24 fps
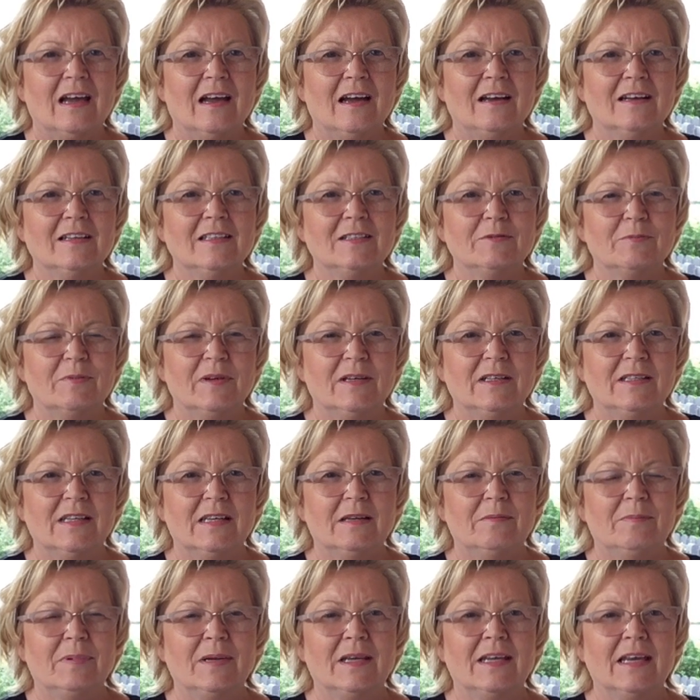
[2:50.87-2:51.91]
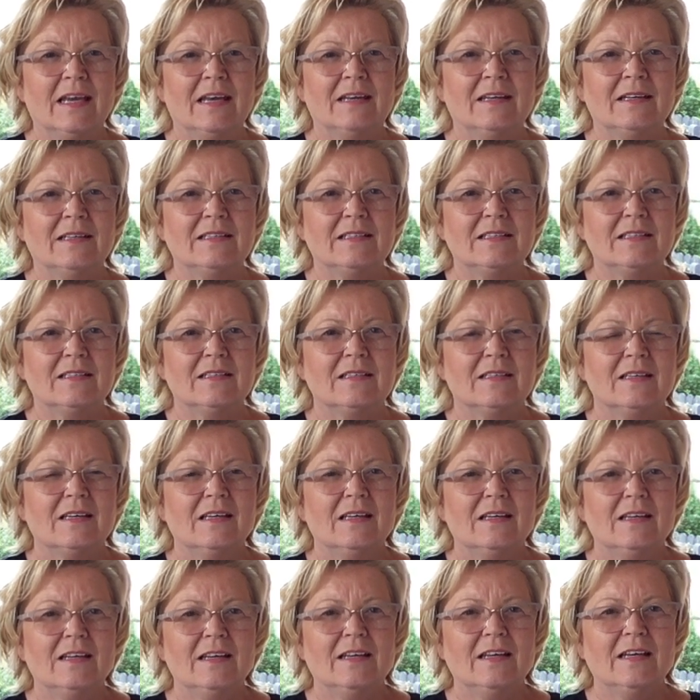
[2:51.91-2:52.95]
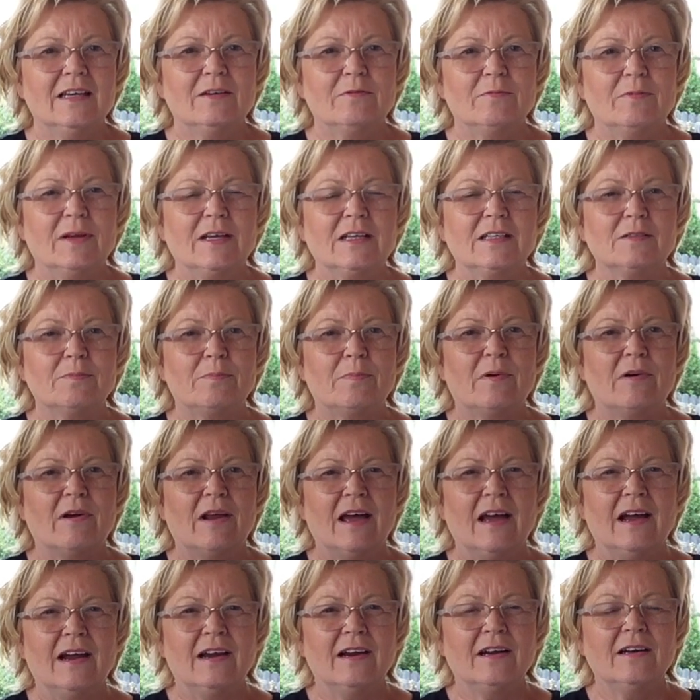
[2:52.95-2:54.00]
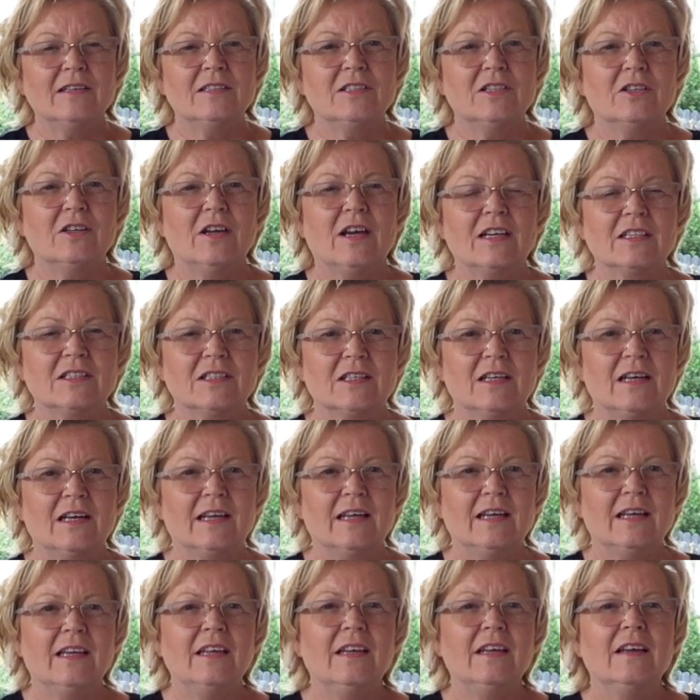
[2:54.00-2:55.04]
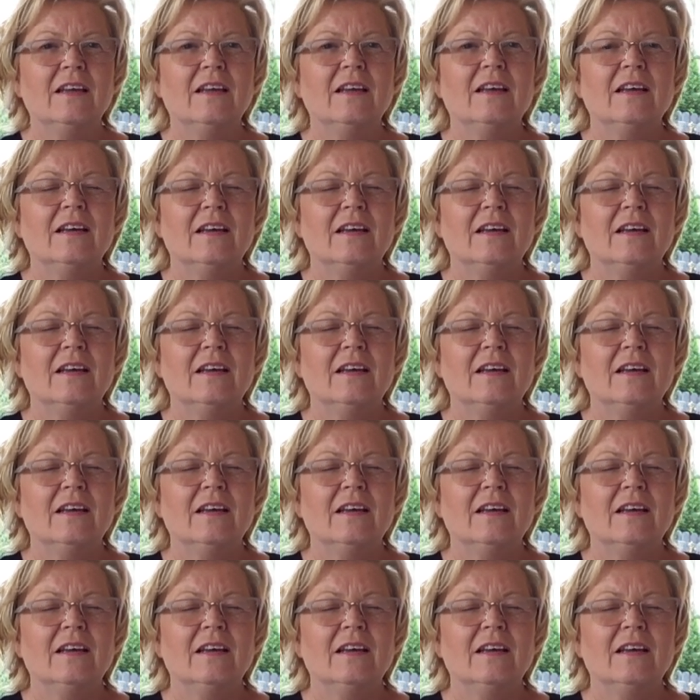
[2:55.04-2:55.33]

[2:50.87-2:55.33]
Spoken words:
as we did begin it 8 weeks prior to actually